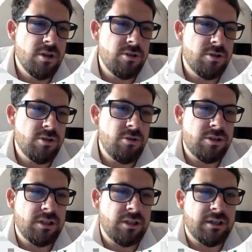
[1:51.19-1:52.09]
So you
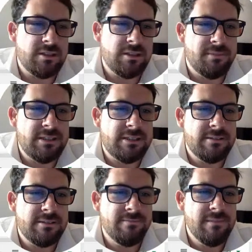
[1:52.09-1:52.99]
just click
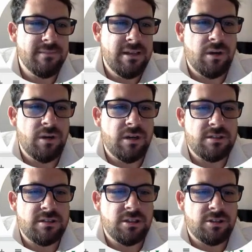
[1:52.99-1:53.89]
customize and what
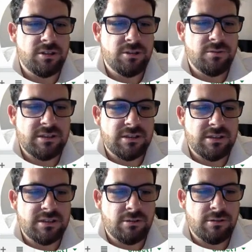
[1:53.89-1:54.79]
it's going to do is it's
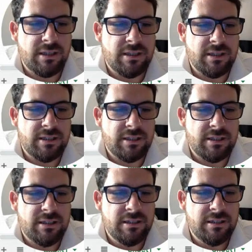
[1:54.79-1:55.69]
going to create
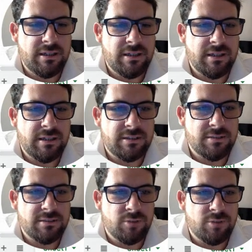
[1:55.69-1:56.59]
a, a
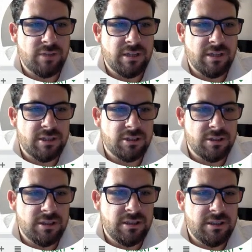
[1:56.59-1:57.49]
custom one. We can
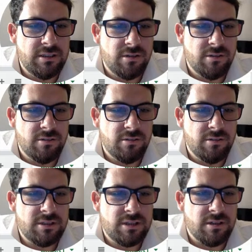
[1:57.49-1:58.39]
actually go
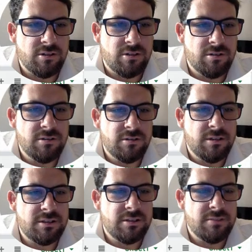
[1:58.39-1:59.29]
standard,
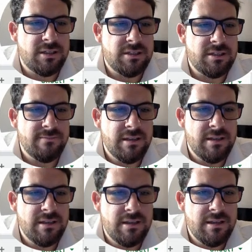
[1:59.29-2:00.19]
customize.
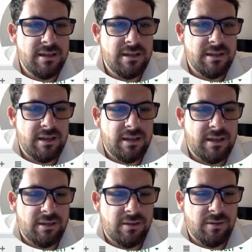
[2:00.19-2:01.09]

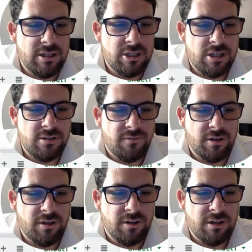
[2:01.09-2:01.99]
And now we can change the
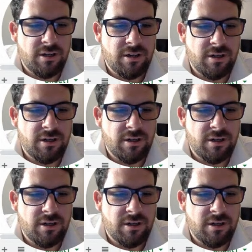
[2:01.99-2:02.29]
font here.